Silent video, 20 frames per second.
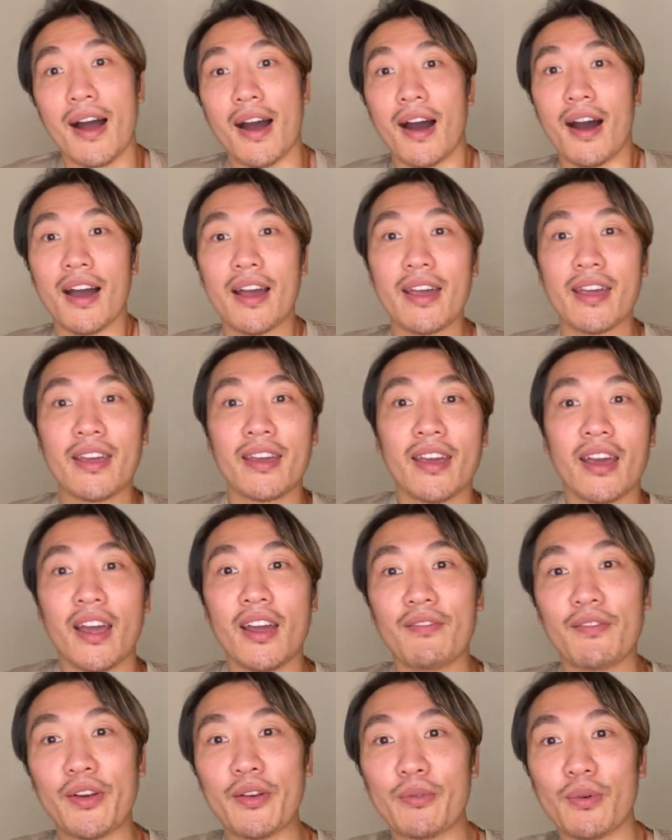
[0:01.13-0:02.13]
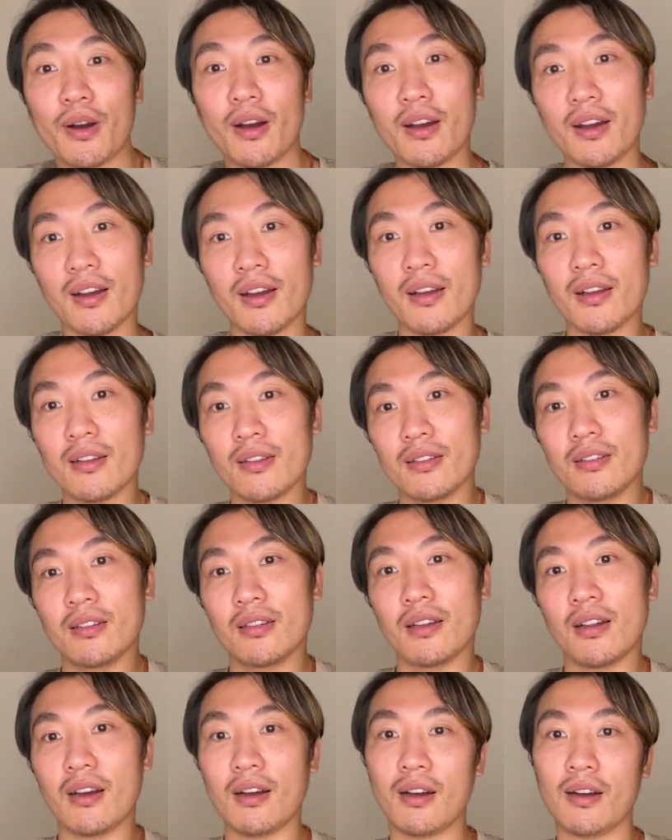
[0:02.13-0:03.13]
Hi
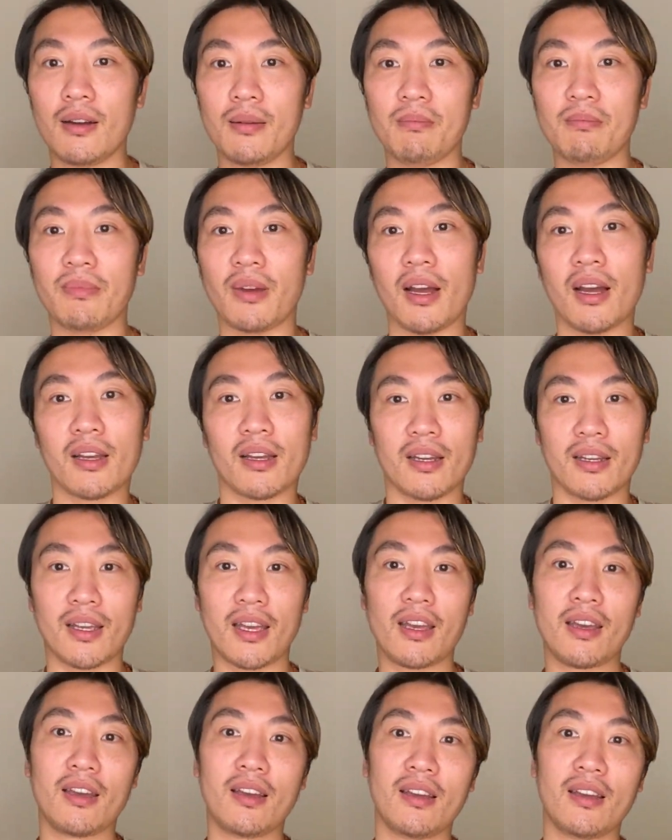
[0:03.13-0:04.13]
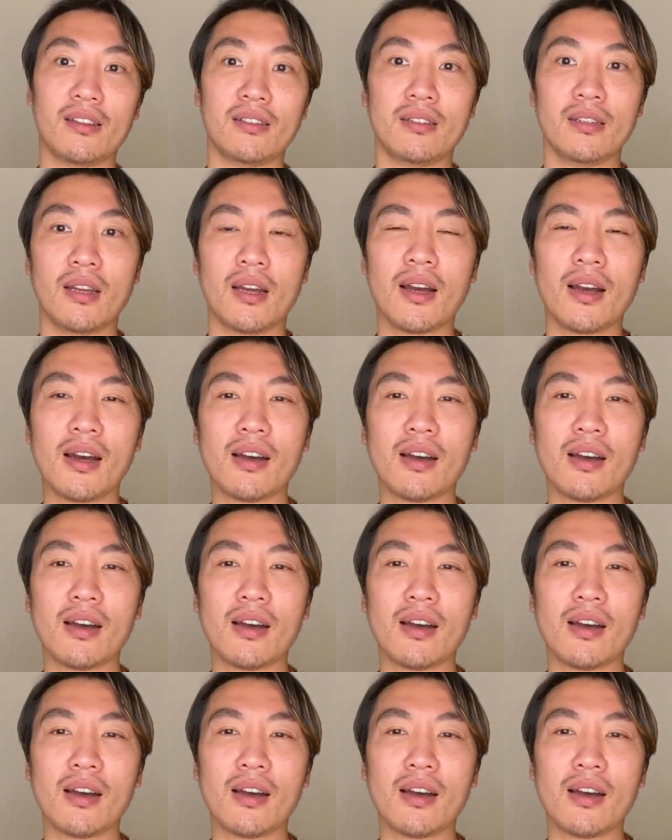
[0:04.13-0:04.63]
everyone, I'm back again.